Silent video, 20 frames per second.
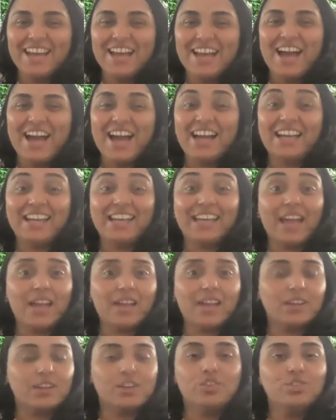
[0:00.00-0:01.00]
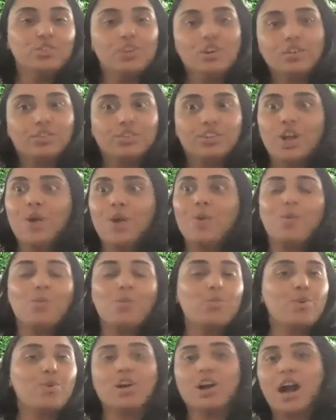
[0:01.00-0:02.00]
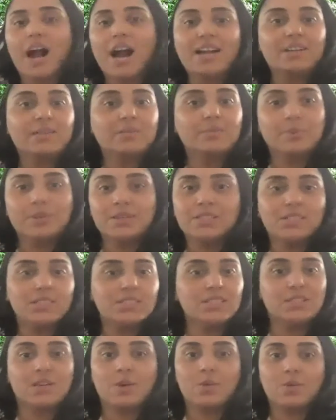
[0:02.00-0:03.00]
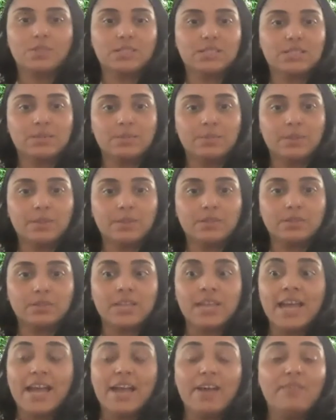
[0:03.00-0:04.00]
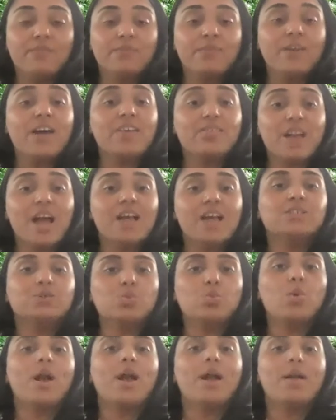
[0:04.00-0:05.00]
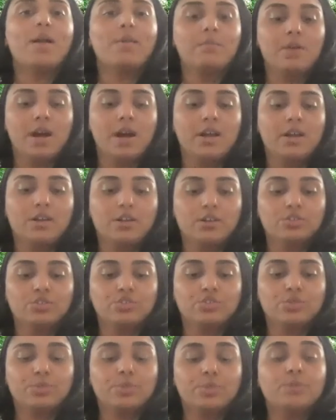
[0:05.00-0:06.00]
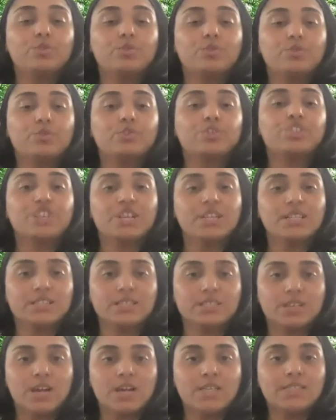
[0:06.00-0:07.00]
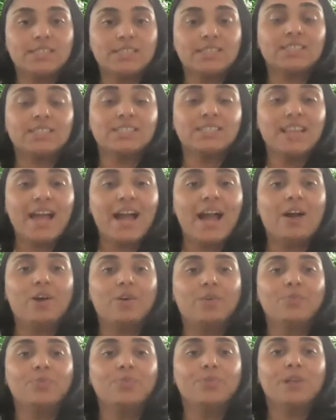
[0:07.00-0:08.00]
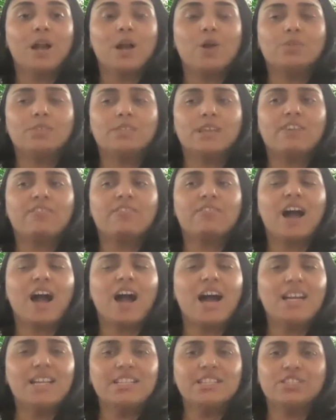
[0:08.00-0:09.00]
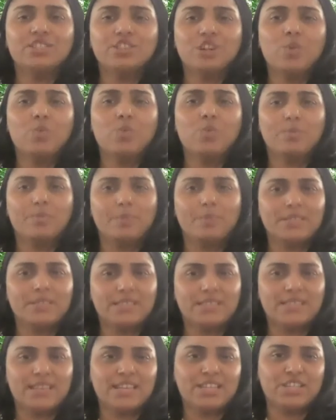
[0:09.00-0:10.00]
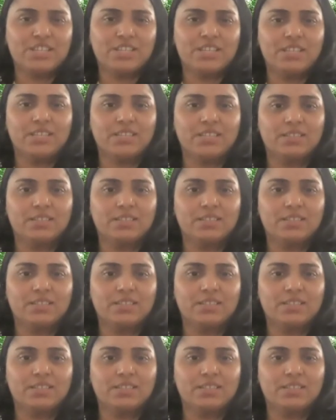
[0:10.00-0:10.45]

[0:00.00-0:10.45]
Again, not knowing what kind of business I wanted to build. In fact, that's where my entrepreneurial journey started, because now I was like, right, I need to know what business actually is.